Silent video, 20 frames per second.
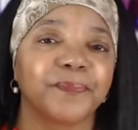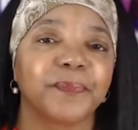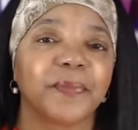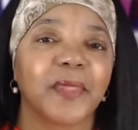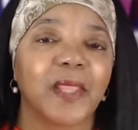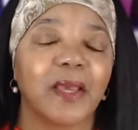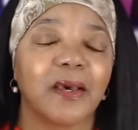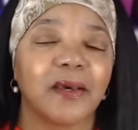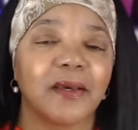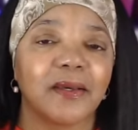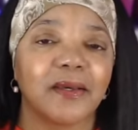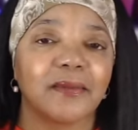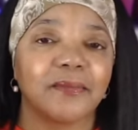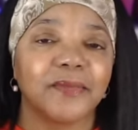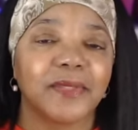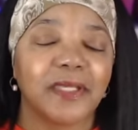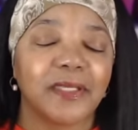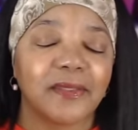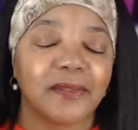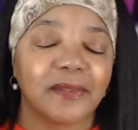um,
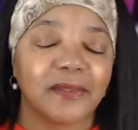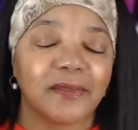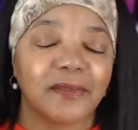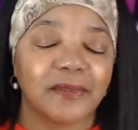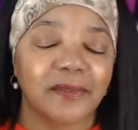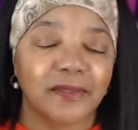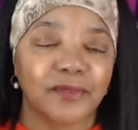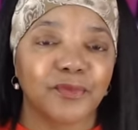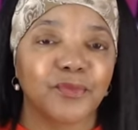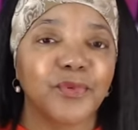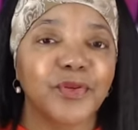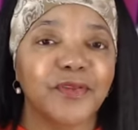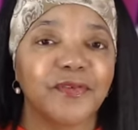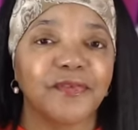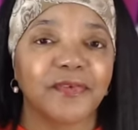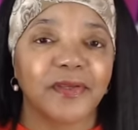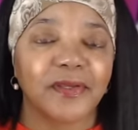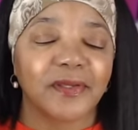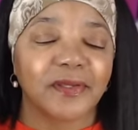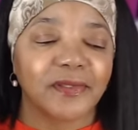in the
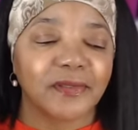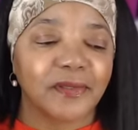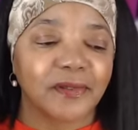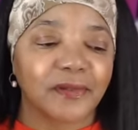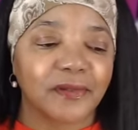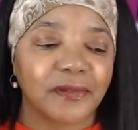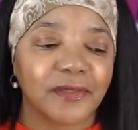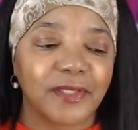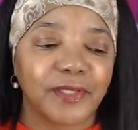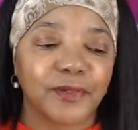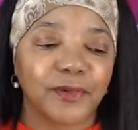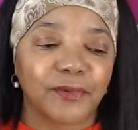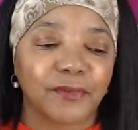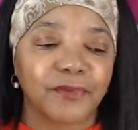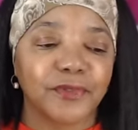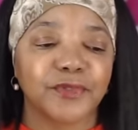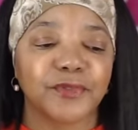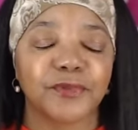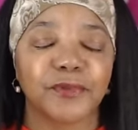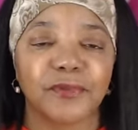refund on the
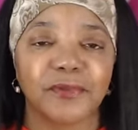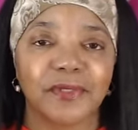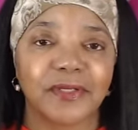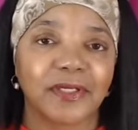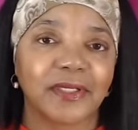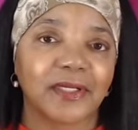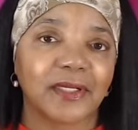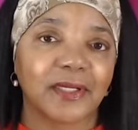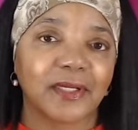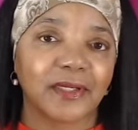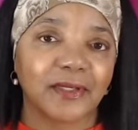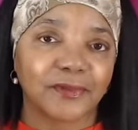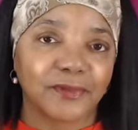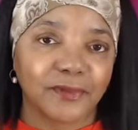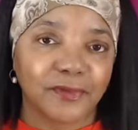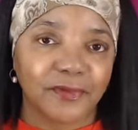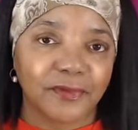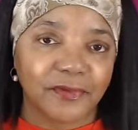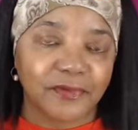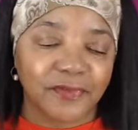original one that I had
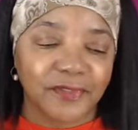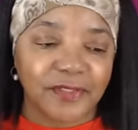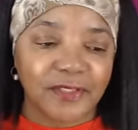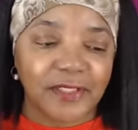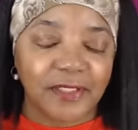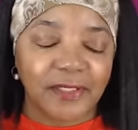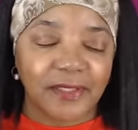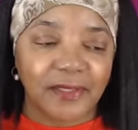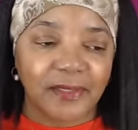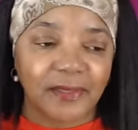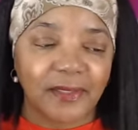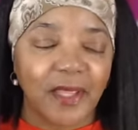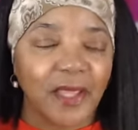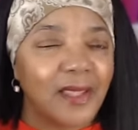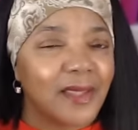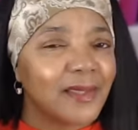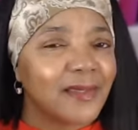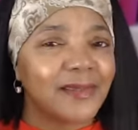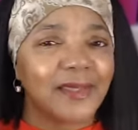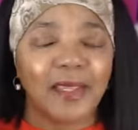ordered for ten.
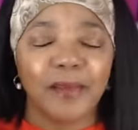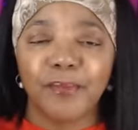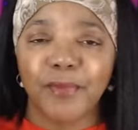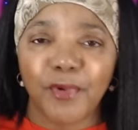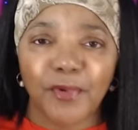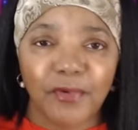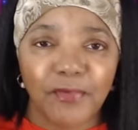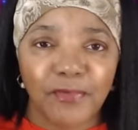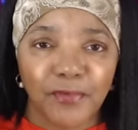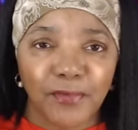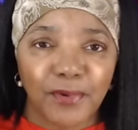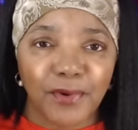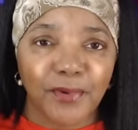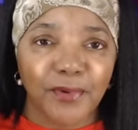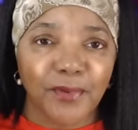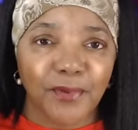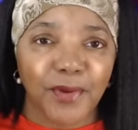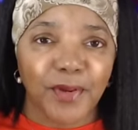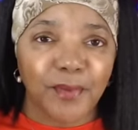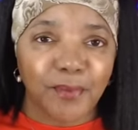They both were a
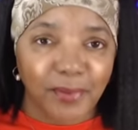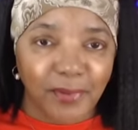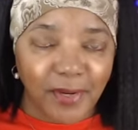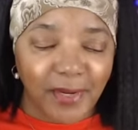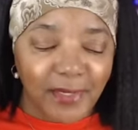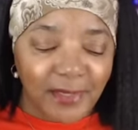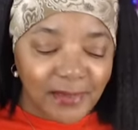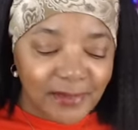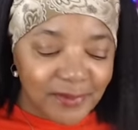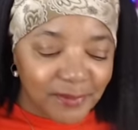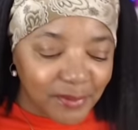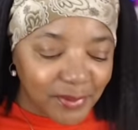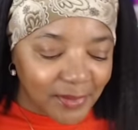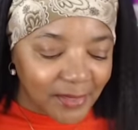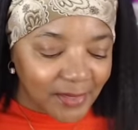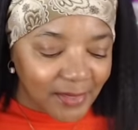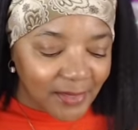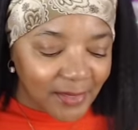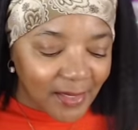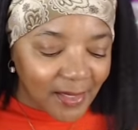great price,
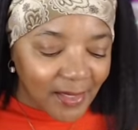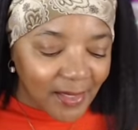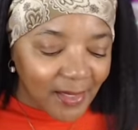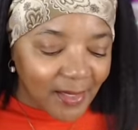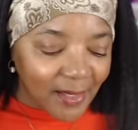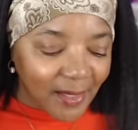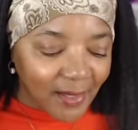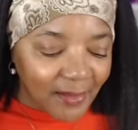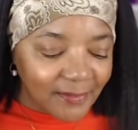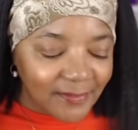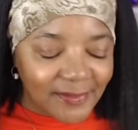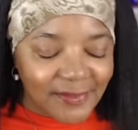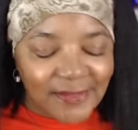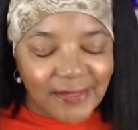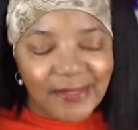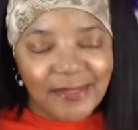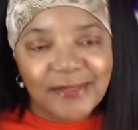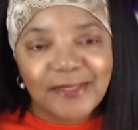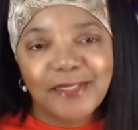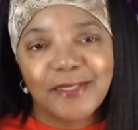but I was
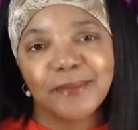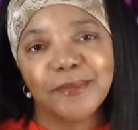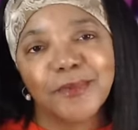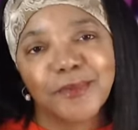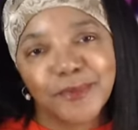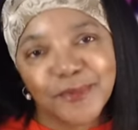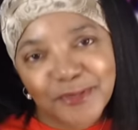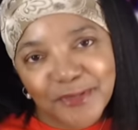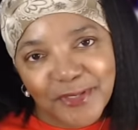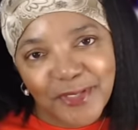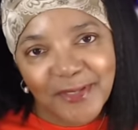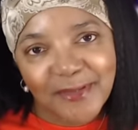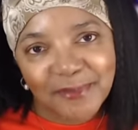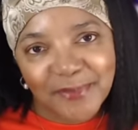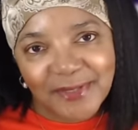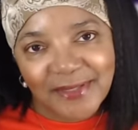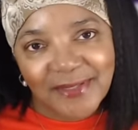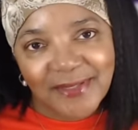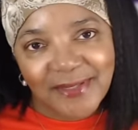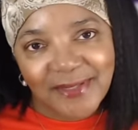like, Temu is trying to
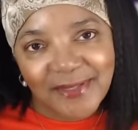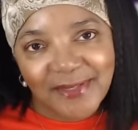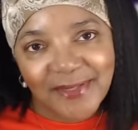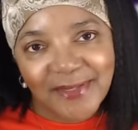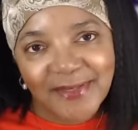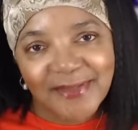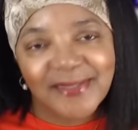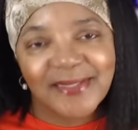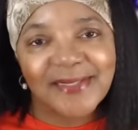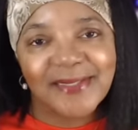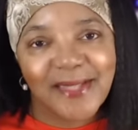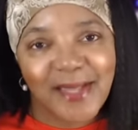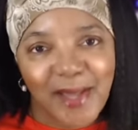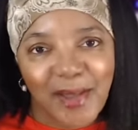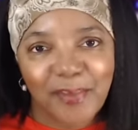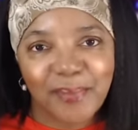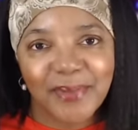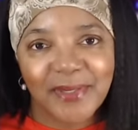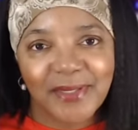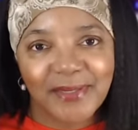be slick.
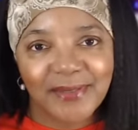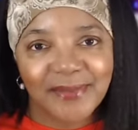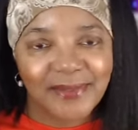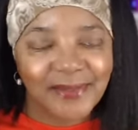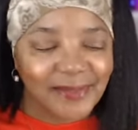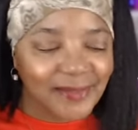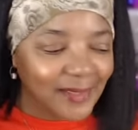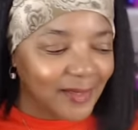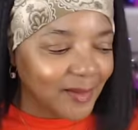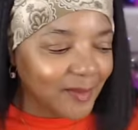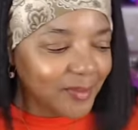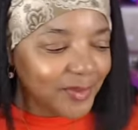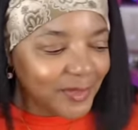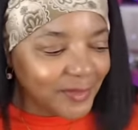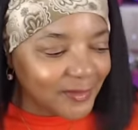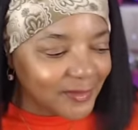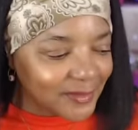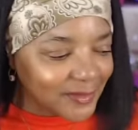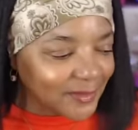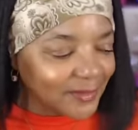Stop it. Stop
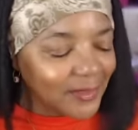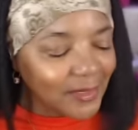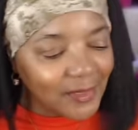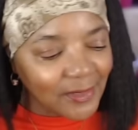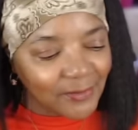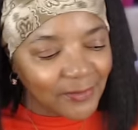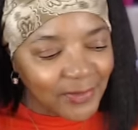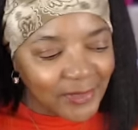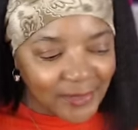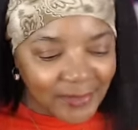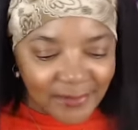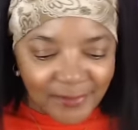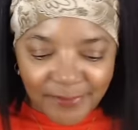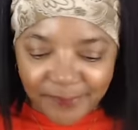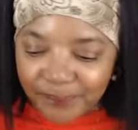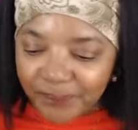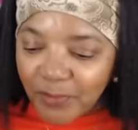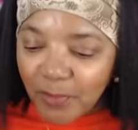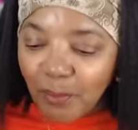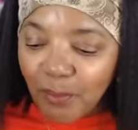it. So, anyways,
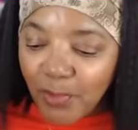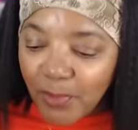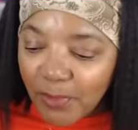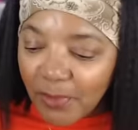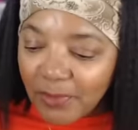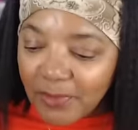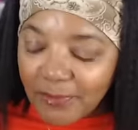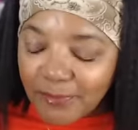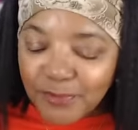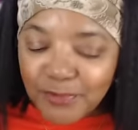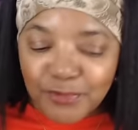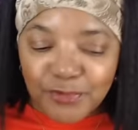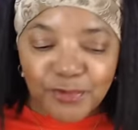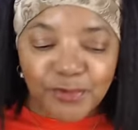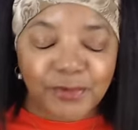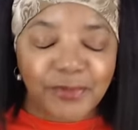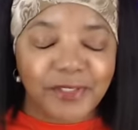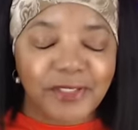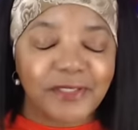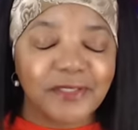moral of the
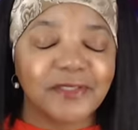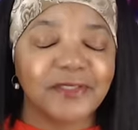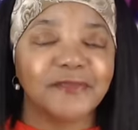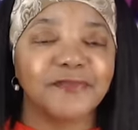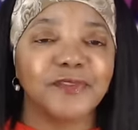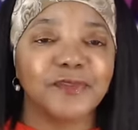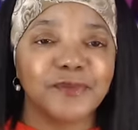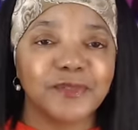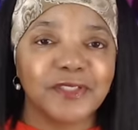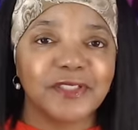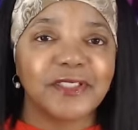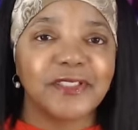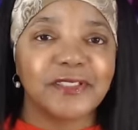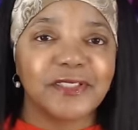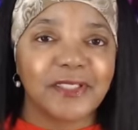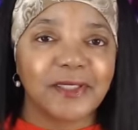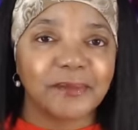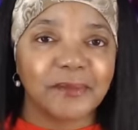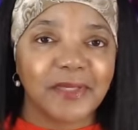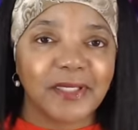story is if you see
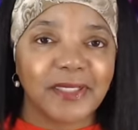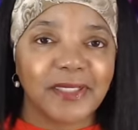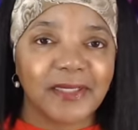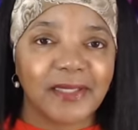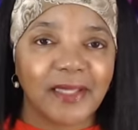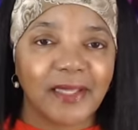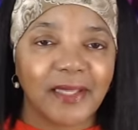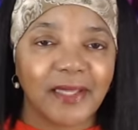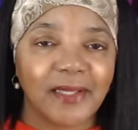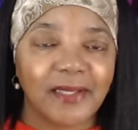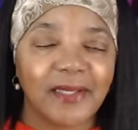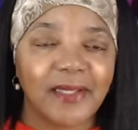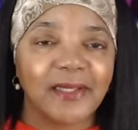something like that,